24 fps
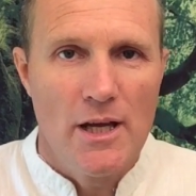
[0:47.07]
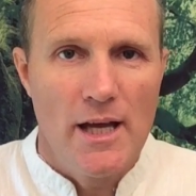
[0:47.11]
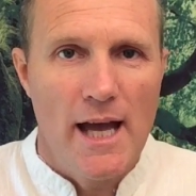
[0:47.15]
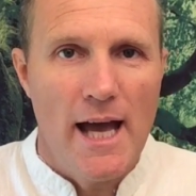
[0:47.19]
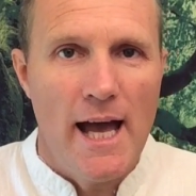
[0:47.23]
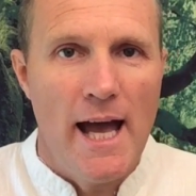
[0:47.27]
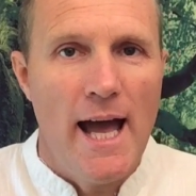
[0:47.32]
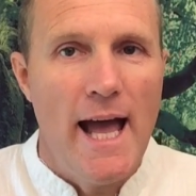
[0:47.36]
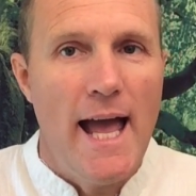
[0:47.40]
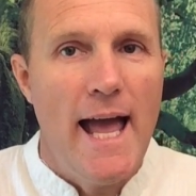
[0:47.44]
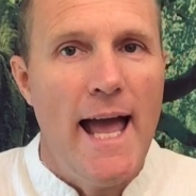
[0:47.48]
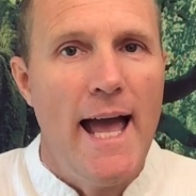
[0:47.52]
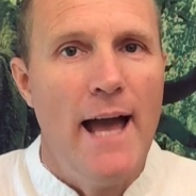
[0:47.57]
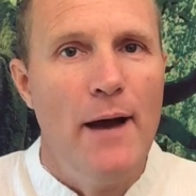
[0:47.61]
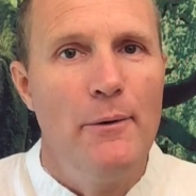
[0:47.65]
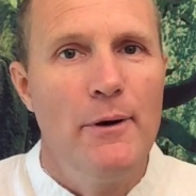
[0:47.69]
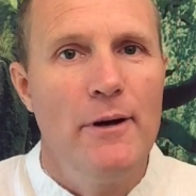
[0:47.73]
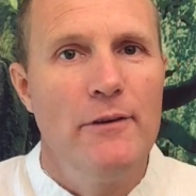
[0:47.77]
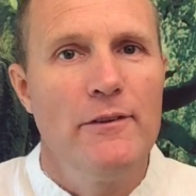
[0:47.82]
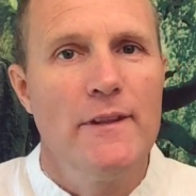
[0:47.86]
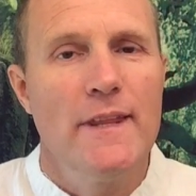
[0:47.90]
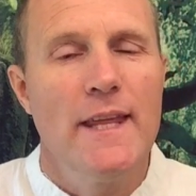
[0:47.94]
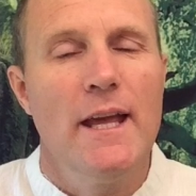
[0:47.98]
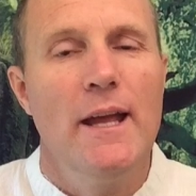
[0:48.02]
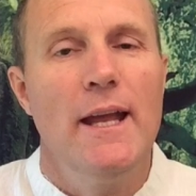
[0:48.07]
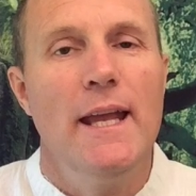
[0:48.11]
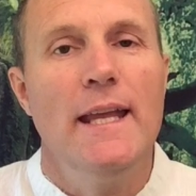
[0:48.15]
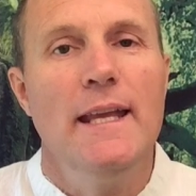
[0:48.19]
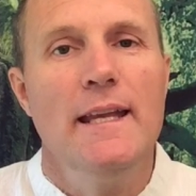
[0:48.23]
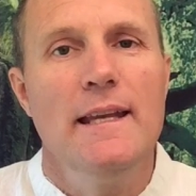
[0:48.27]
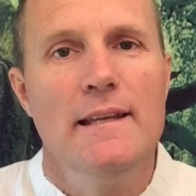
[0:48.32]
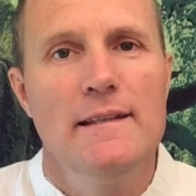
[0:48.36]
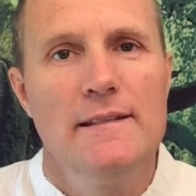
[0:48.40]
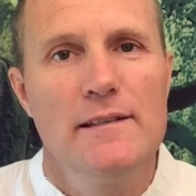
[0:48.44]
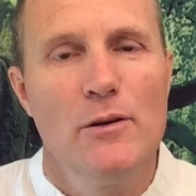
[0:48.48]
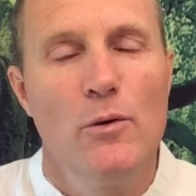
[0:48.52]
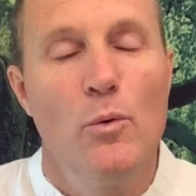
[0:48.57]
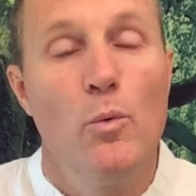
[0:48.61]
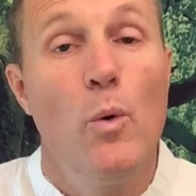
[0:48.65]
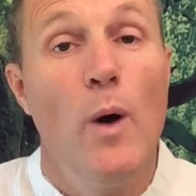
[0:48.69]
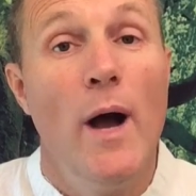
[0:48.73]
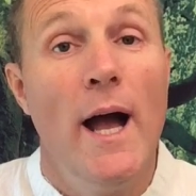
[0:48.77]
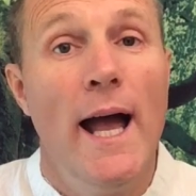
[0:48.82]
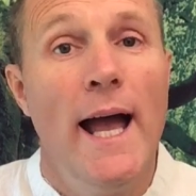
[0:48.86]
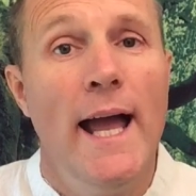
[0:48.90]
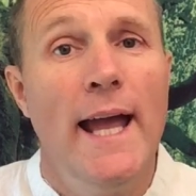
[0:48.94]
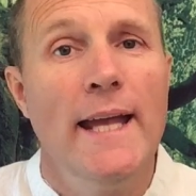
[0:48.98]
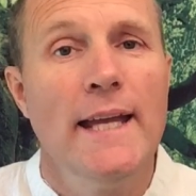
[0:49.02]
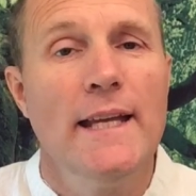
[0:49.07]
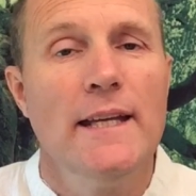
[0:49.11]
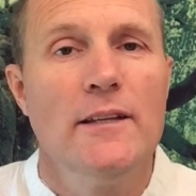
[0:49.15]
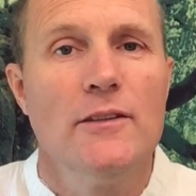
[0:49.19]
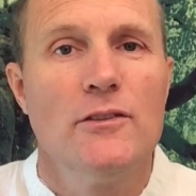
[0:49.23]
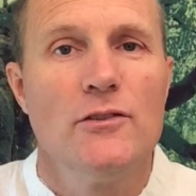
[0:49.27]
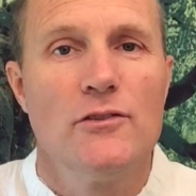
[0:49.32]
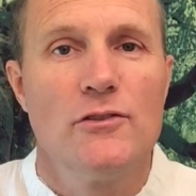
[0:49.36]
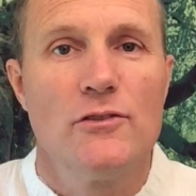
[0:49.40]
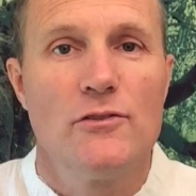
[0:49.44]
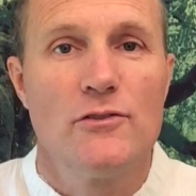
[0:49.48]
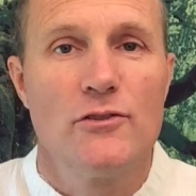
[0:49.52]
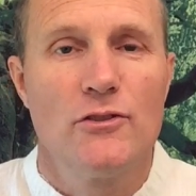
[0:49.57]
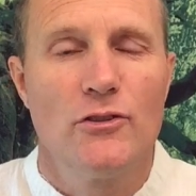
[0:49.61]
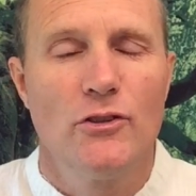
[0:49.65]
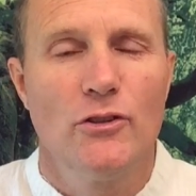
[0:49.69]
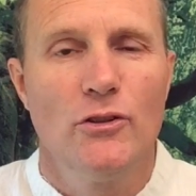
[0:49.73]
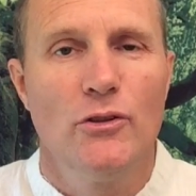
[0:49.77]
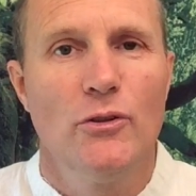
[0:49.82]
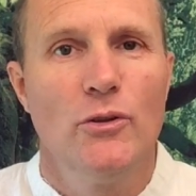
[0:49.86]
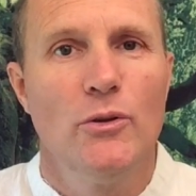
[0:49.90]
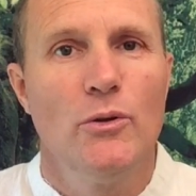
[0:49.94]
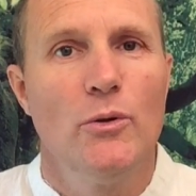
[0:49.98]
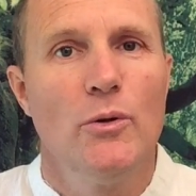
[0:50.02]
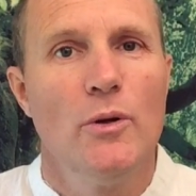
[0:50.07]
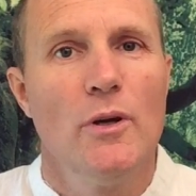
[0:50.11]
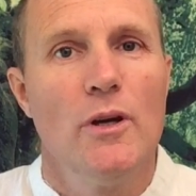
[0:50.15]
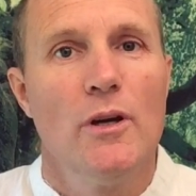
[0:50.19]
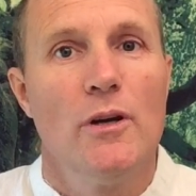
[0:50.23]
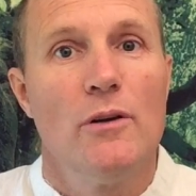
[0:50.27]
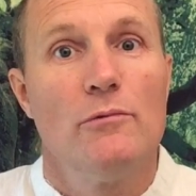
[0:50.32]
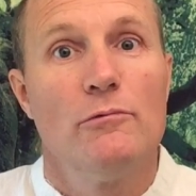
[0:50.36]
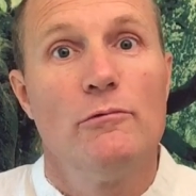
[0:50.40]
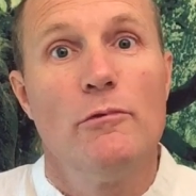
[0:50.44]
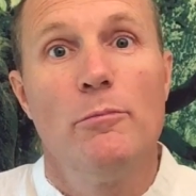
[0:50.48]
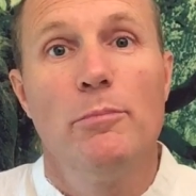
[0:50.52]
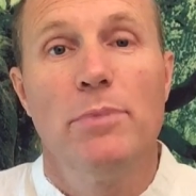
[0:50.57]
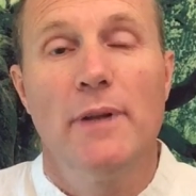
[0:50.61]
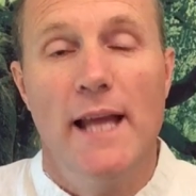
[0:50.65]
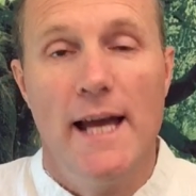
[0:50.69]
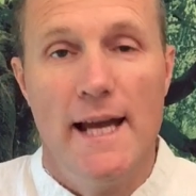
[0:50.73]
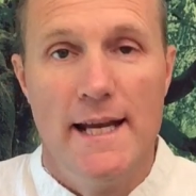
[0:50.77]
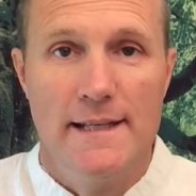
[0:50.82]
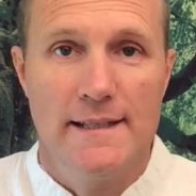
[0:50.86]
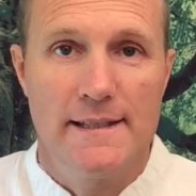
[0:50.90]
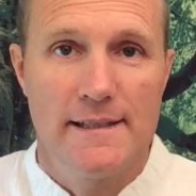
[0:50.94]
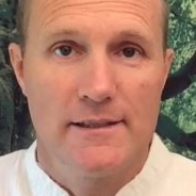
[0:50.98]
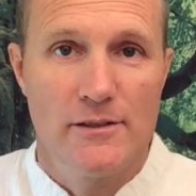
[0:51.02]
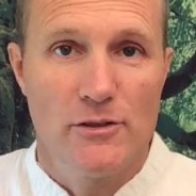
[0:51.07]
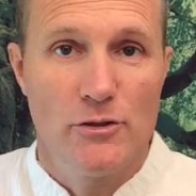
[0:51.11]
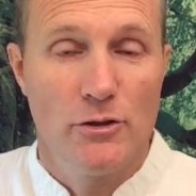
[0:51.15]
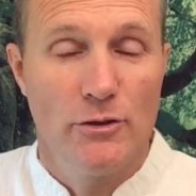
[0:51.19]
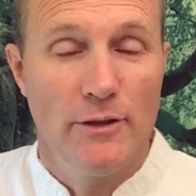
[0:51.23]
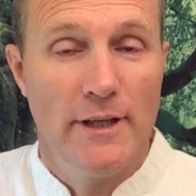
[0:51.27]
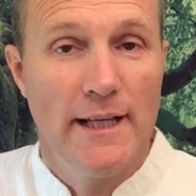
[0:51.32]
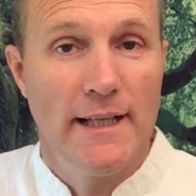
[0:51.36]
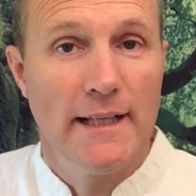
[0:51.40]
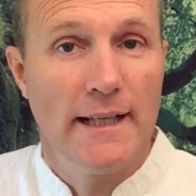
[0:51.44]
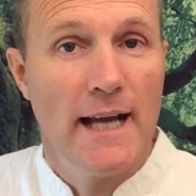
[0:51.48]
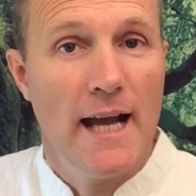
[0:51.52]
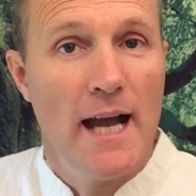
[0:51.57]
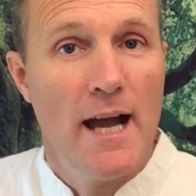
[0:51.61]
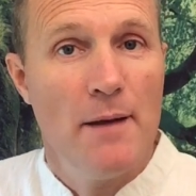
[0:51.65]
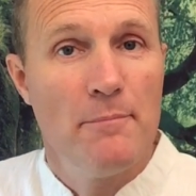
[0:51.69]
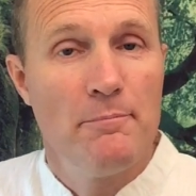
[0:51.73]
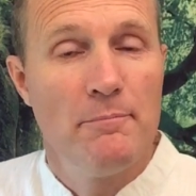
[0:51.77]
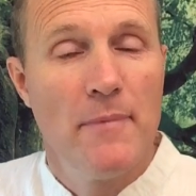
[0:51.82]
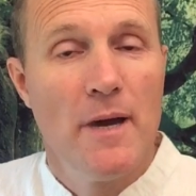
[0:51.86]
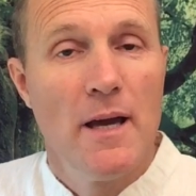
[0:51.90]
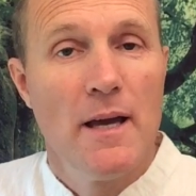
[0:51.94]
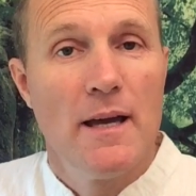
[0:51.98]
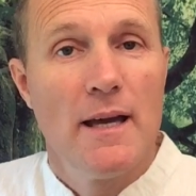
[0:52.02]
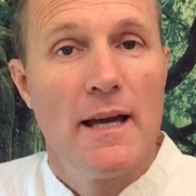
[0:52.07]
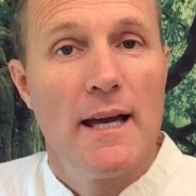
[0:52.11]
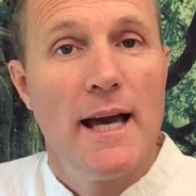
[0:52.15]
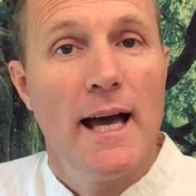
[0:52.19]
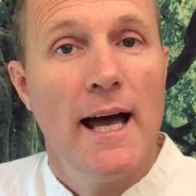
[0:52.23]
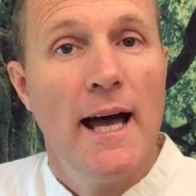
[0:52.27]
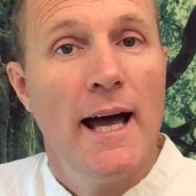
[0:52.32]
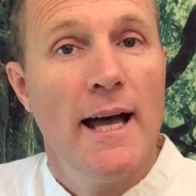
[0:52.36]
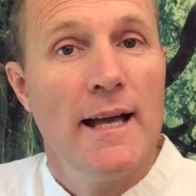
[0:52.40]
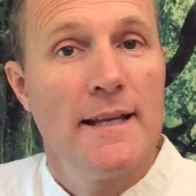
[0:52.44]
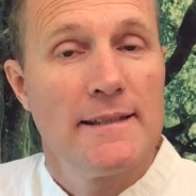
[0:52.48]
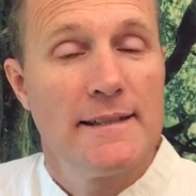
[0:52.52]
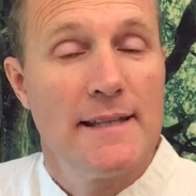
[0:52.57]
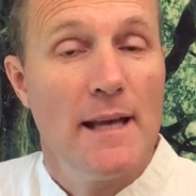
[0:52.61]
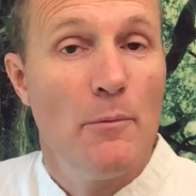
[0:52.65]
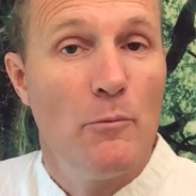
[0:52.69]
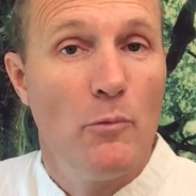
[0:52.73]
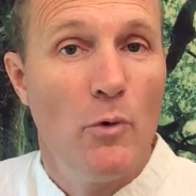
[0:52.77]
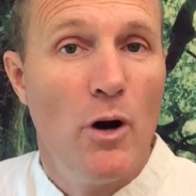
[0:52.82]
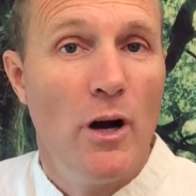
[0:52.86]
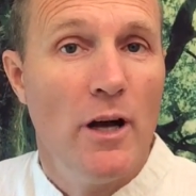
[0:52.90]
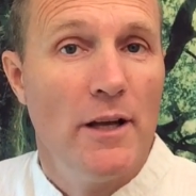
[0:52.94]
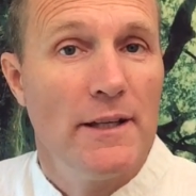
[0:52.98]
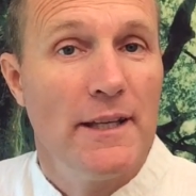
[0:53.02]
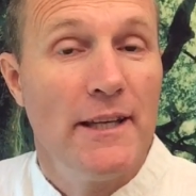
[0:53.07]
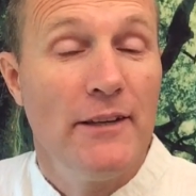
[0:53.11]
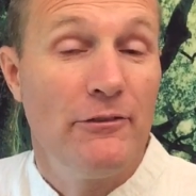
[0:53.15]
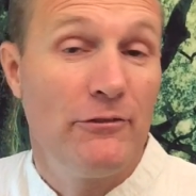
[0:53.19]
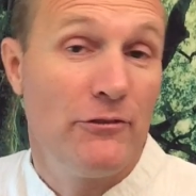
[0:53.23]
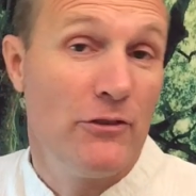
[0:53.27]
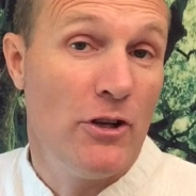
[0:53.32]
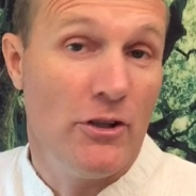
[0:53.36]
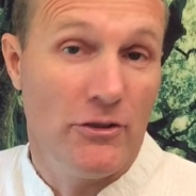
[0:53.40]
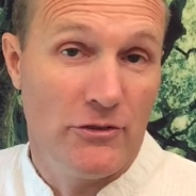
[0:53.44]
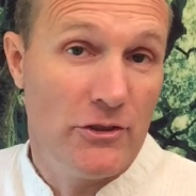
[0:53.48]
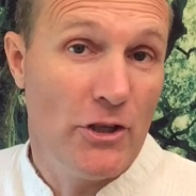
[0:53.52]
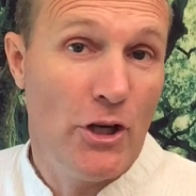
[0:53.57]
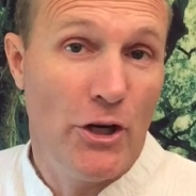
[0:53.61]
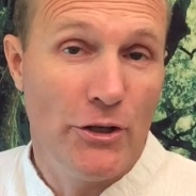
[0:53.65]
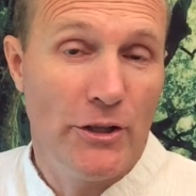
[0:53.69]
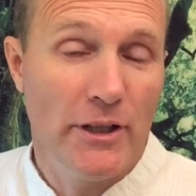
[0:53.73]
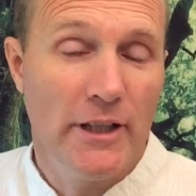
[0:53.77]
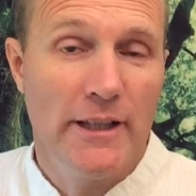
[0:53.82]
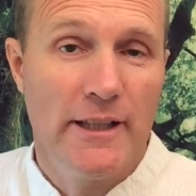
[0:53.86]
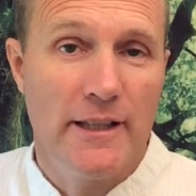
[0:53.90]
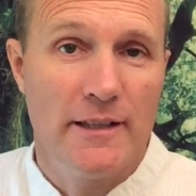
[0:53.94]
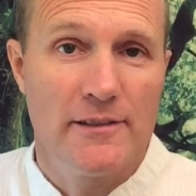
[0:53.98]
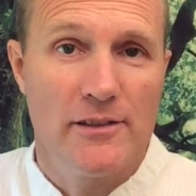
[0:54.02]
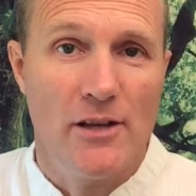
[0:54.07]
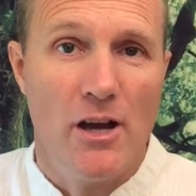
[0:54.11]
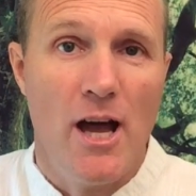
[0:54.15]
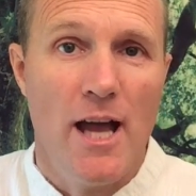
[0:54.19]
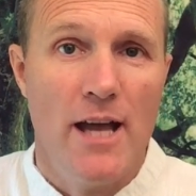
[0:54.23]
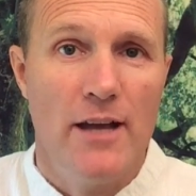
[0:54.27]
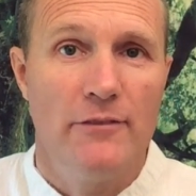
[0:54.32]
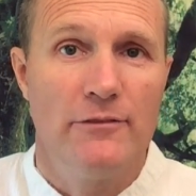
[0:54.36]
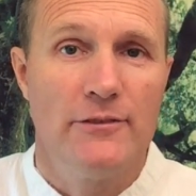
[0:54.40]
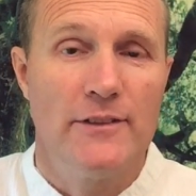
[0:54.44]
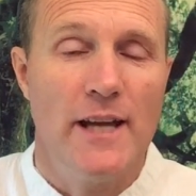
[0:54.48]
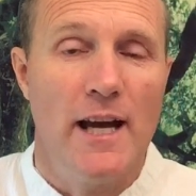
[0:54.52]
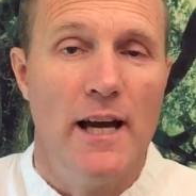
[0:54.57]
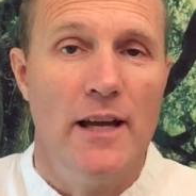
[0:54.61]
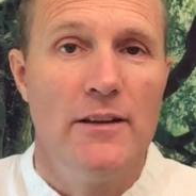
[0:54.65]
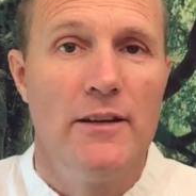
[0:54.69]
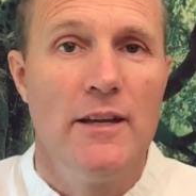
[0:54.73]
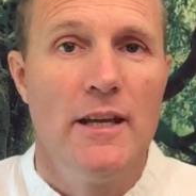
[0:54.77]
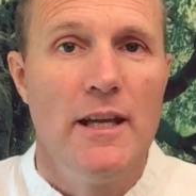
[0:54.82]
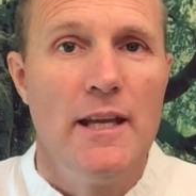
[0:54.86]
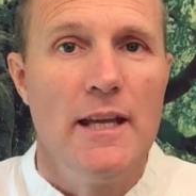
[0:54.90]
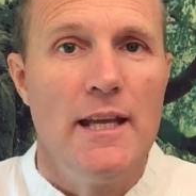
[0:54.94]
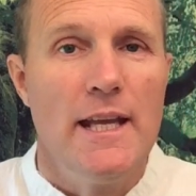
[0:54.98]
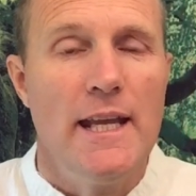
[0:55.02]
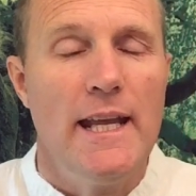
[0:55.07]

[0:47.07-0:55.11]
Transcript: However, there is a way to replace your income somewhat, if not totally, as I have done